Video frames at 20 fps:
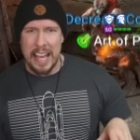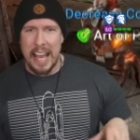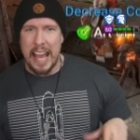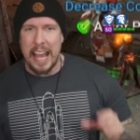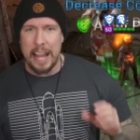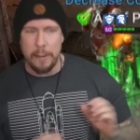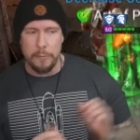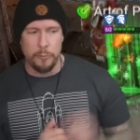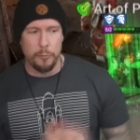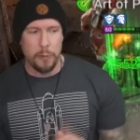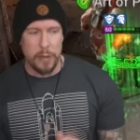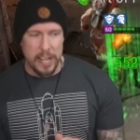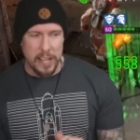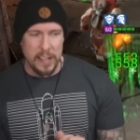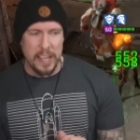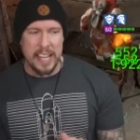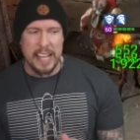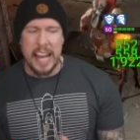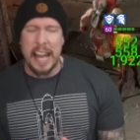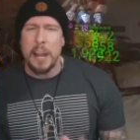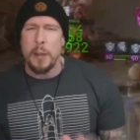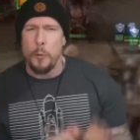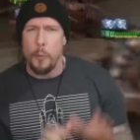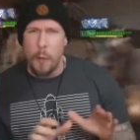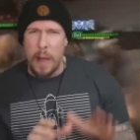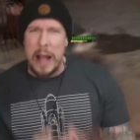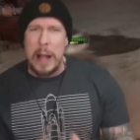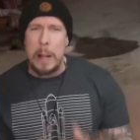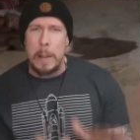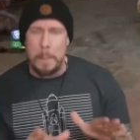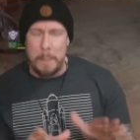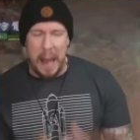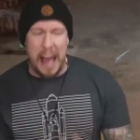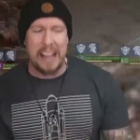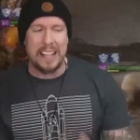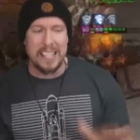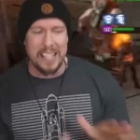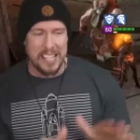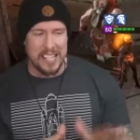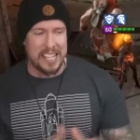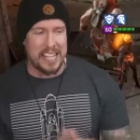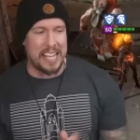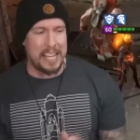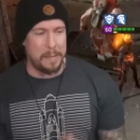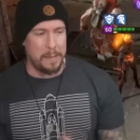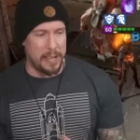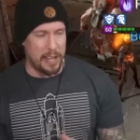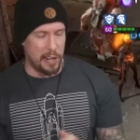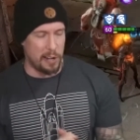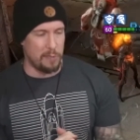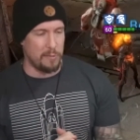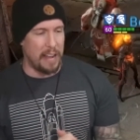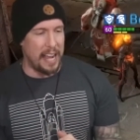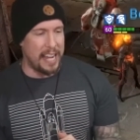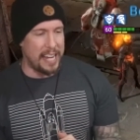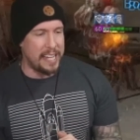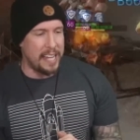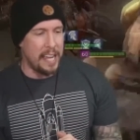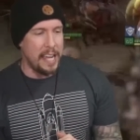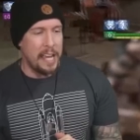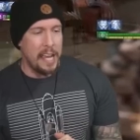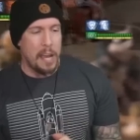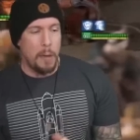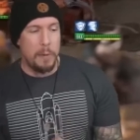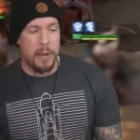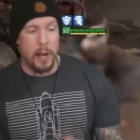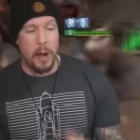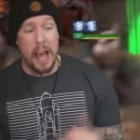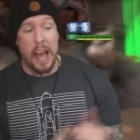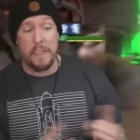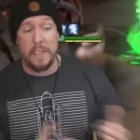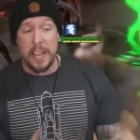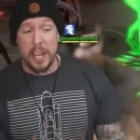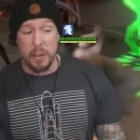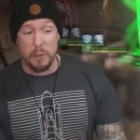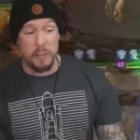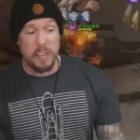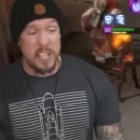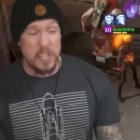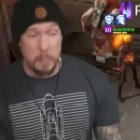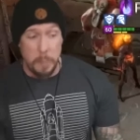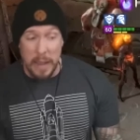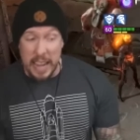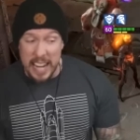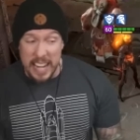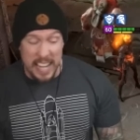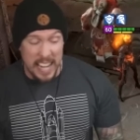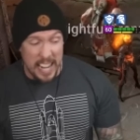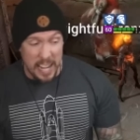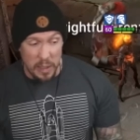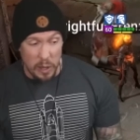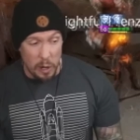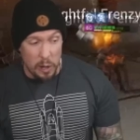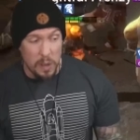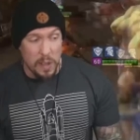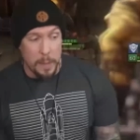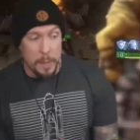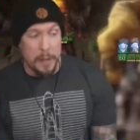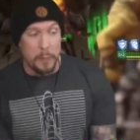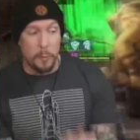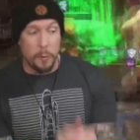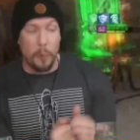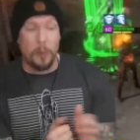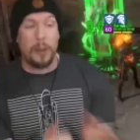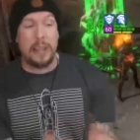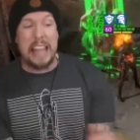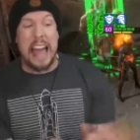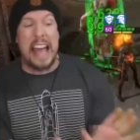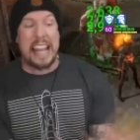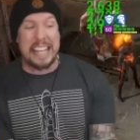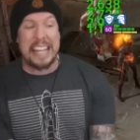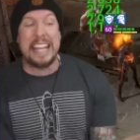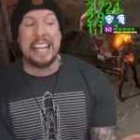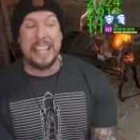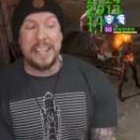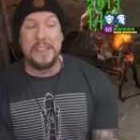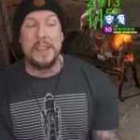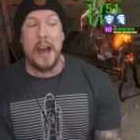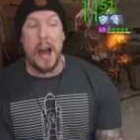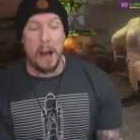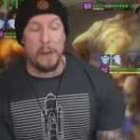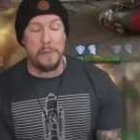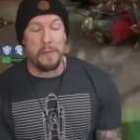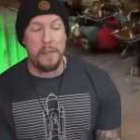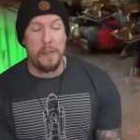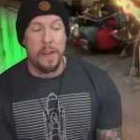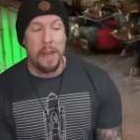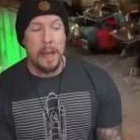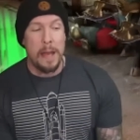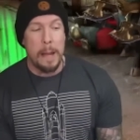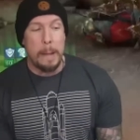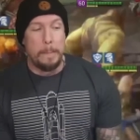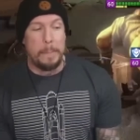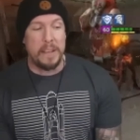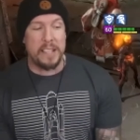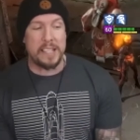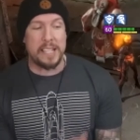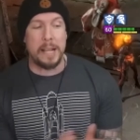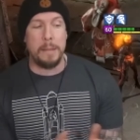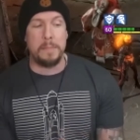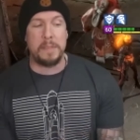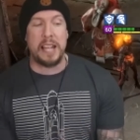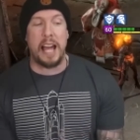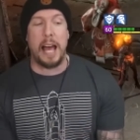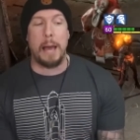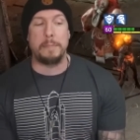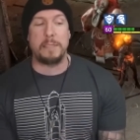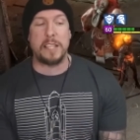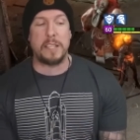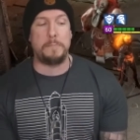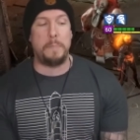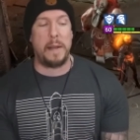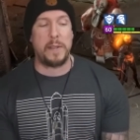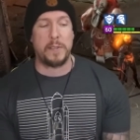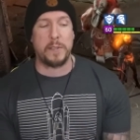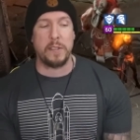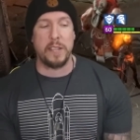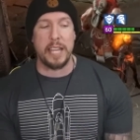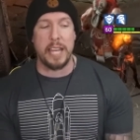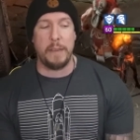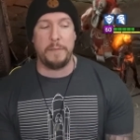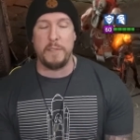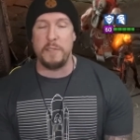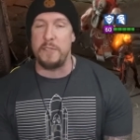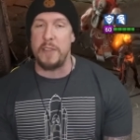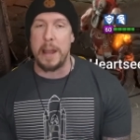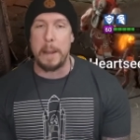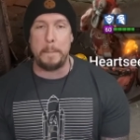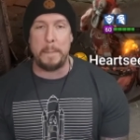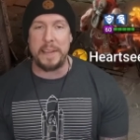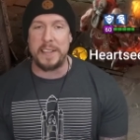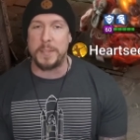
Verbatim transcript: a really kind of well-balanced team here, right? We don't have increased speed either. I mean, we're lacking enough, but sometimes, especially if you're not a big